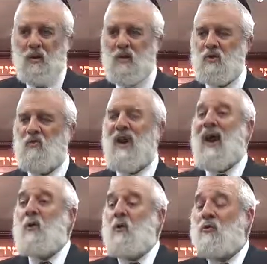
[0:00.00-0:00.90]
because of
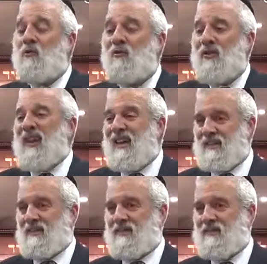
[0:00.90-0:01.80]
how you
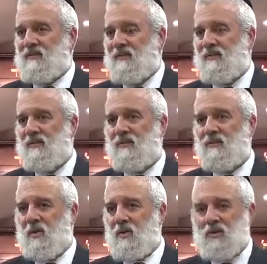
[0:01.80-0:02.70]
feel
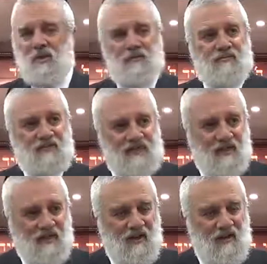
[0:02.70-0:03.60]
towards them
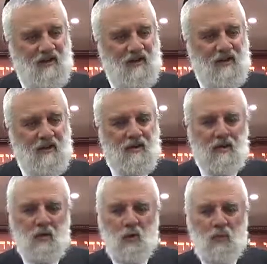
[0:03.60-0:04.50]
physically.
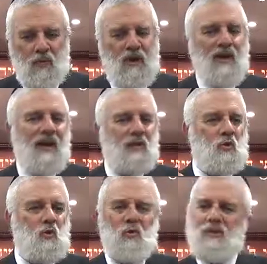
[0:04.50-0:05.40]
You're being
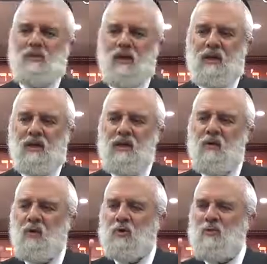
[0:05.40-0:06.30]
altruistic,
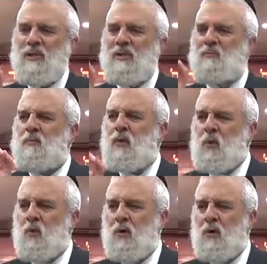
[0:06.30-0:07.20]
which means
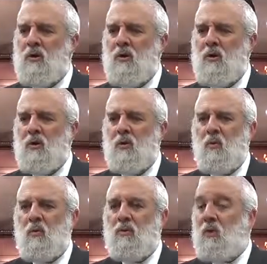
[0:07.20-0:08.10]
pure
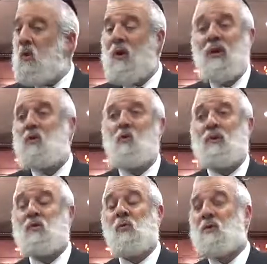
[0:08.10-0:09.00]
with no
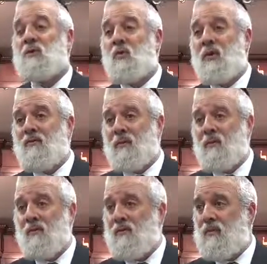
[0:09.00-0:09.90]
interest
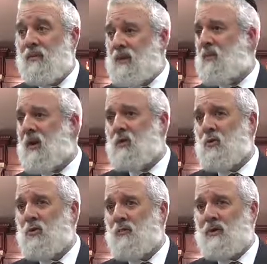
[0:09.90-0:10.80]
whatsoever. That's what
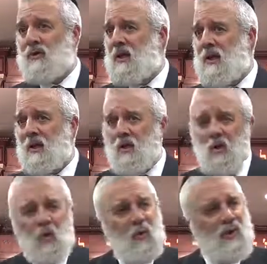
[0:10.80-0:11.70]
altruism means.
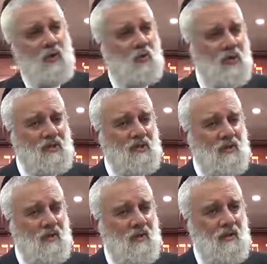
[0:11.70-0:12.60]
No interest,